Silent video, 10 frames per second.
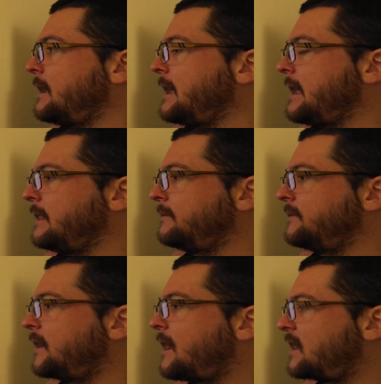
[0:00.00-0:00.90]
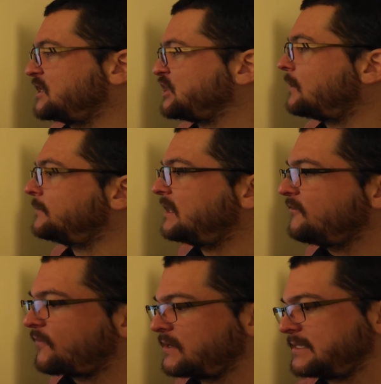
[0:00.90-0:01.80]
And there are some
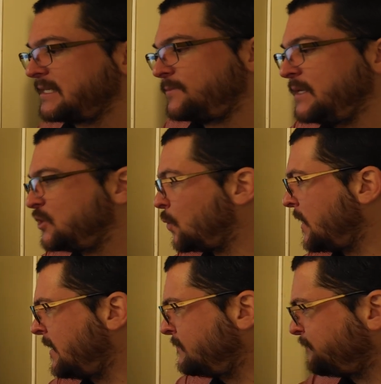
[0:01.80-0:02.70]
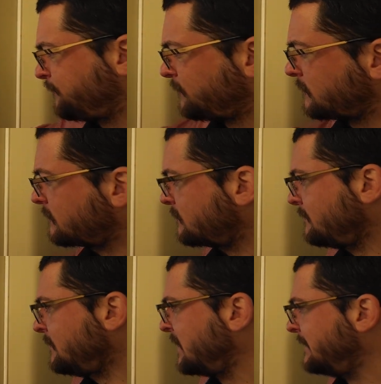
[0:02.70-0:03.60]
differences between
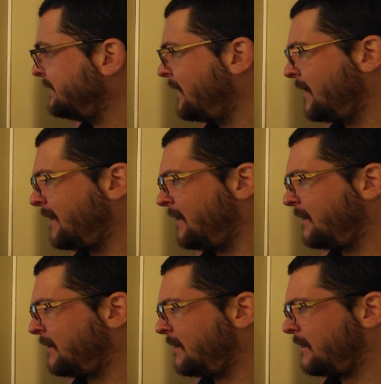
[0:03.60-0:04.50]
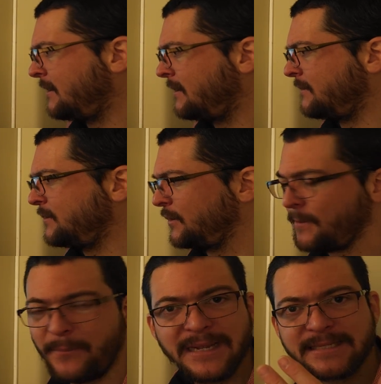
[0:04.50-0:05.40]
the you know
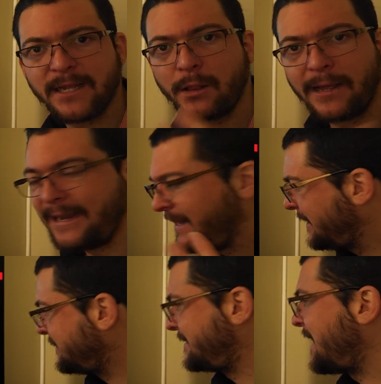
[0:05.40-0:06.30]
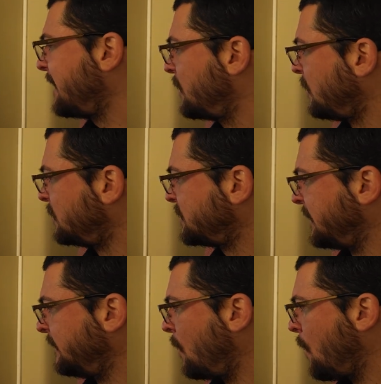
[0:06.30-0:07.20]
the pixel cleaning cycles
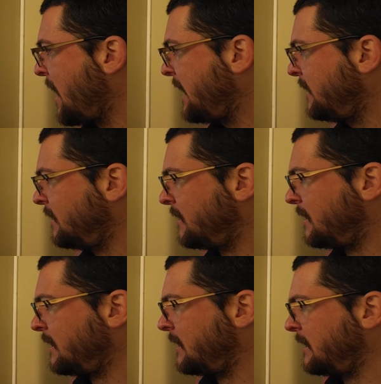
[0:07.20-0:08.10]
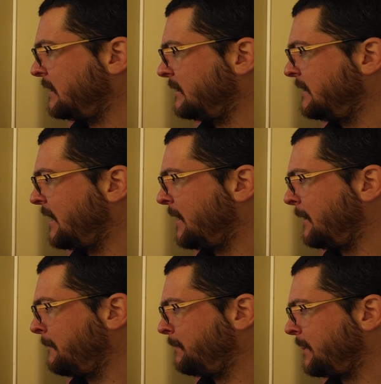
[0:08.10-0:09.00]
and the way
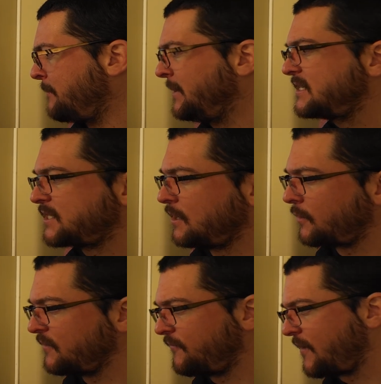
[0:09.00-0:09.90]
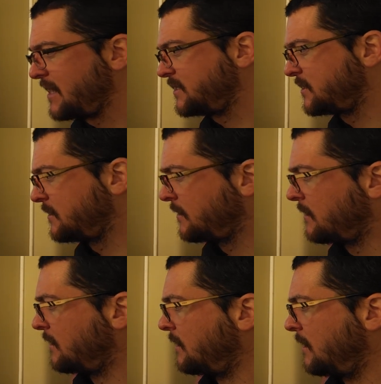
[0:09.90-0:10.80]
the the pixel refresh
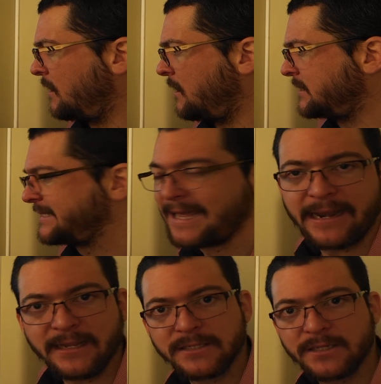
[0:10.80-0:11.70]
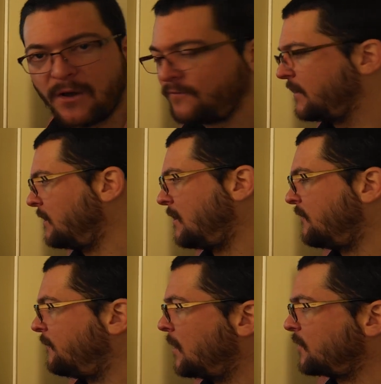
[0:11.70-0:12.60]
uh, settings of the
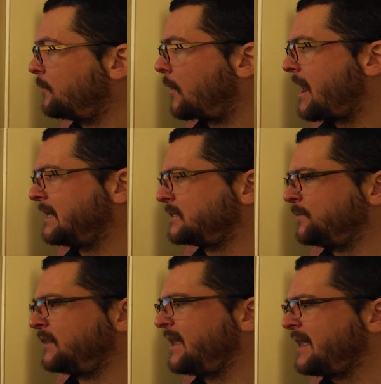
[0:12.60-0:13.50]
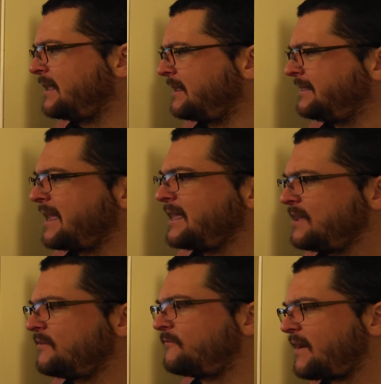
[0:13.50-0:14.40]
of both brands but they they
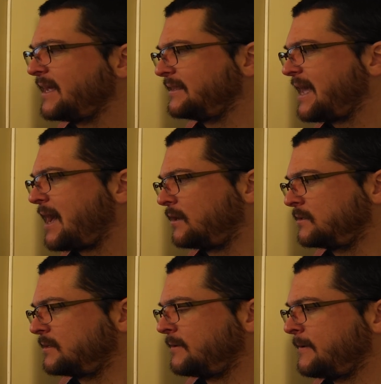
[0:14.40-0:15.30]
even find out